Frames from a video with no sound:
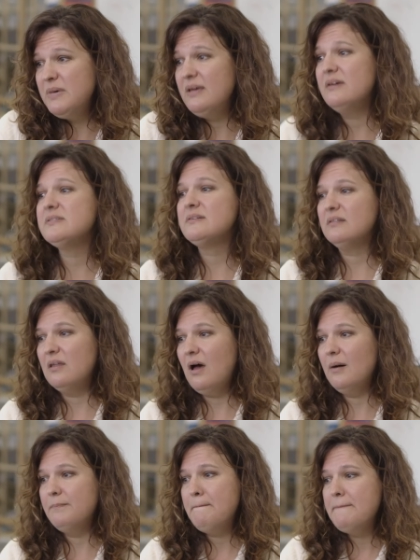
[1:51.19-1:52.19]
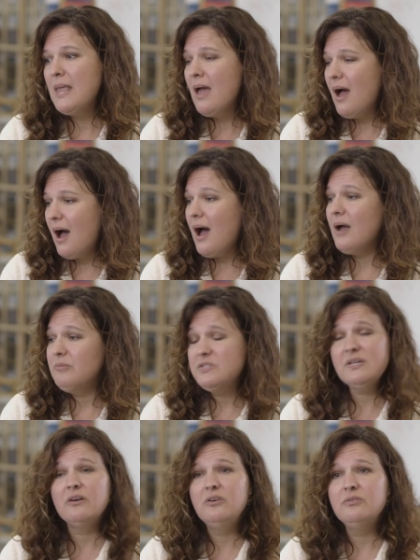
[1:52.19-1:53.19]
me as an alum, I
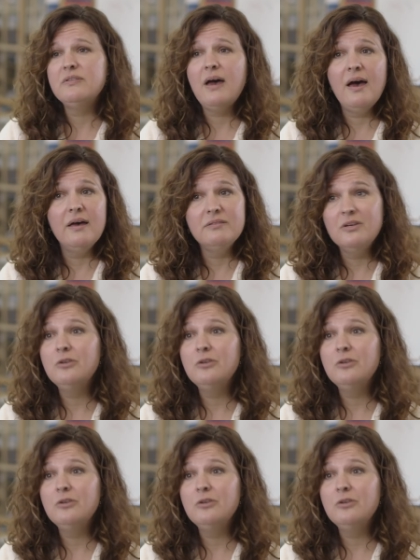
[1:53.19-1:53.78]
would tell you that